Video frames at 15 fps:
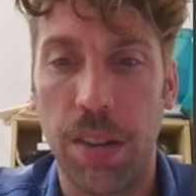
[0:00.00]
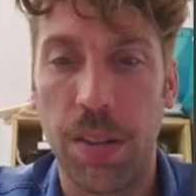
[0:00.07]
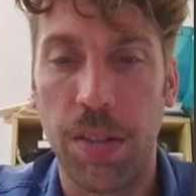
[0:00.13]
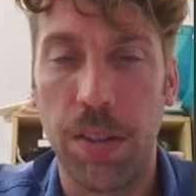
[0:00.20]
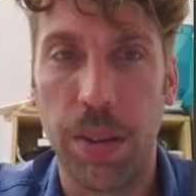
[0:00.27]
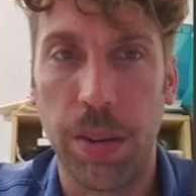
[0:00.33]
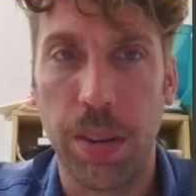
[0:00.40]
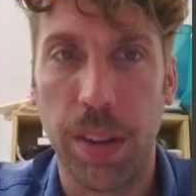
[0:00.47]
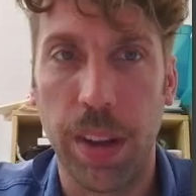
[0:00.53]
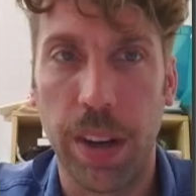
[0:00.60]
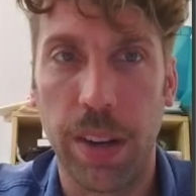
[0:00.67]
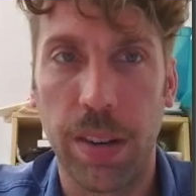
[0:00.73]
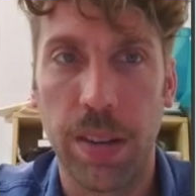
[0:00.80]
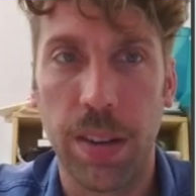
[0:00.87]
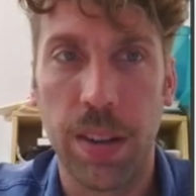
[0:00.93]
0
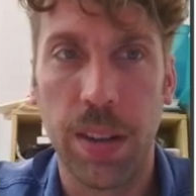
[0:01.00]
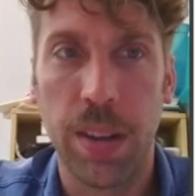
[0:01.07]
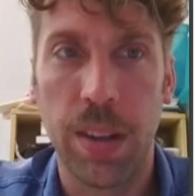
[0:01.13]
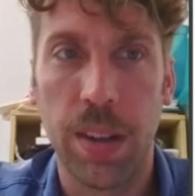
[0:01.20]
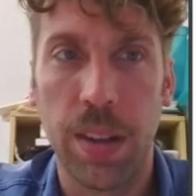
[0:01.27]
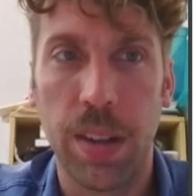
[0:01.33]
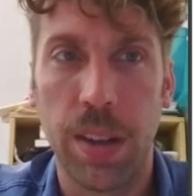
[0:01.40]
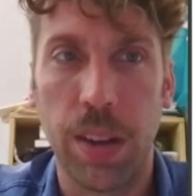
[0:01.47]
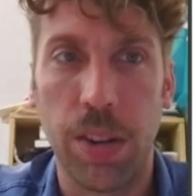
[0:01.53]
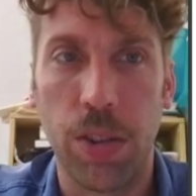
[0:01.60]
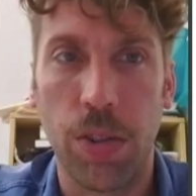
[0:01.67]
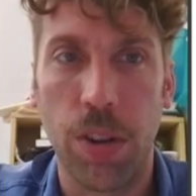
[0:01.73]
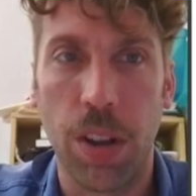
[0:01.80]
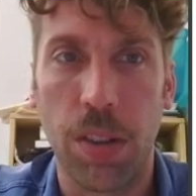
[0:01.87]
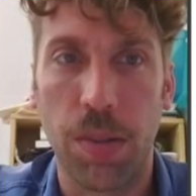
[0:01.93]
there and
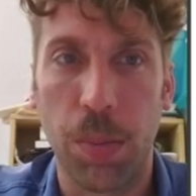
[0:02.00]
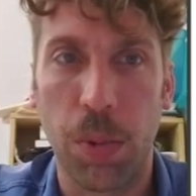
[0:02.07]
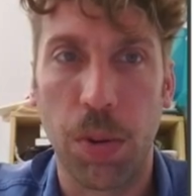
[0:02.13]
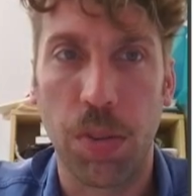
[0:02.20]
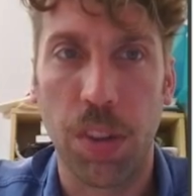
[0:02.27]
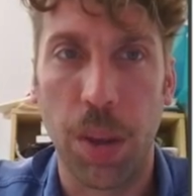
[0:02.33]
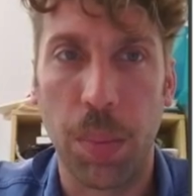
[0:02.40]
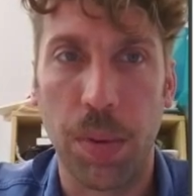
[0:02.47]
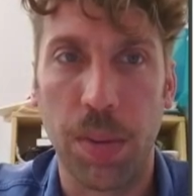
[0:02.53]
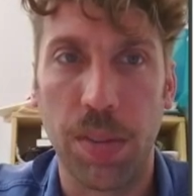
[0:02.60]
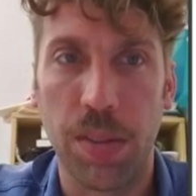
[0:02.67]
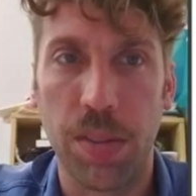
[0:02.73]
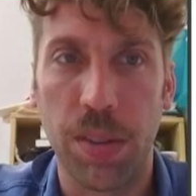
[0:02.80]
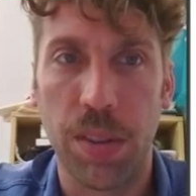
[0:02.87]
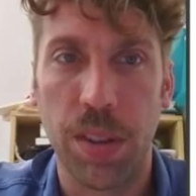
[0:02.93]
draw more
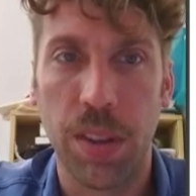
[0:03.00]
samples,